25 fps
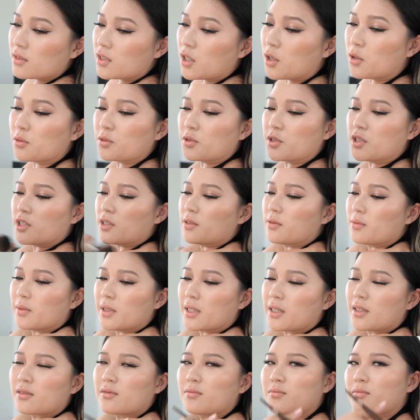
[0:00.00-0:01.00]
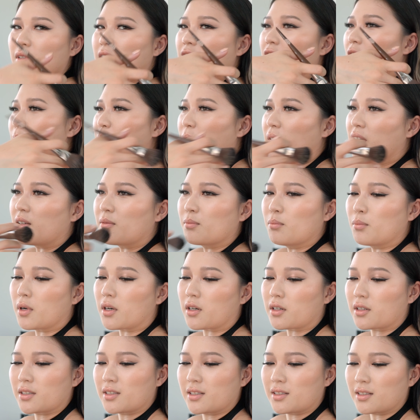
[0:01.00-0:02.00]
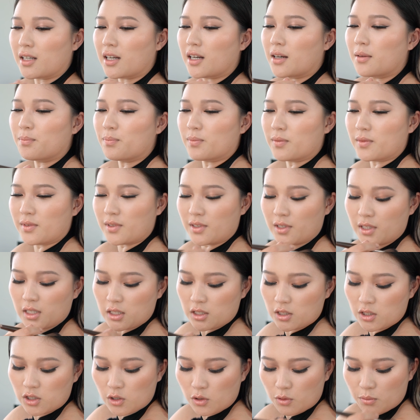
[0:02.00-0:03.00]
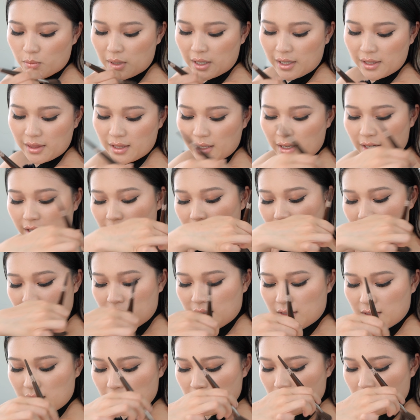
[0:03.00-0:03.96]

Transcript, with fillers: Oh shit, I'm like cupping marks. Don't mind that.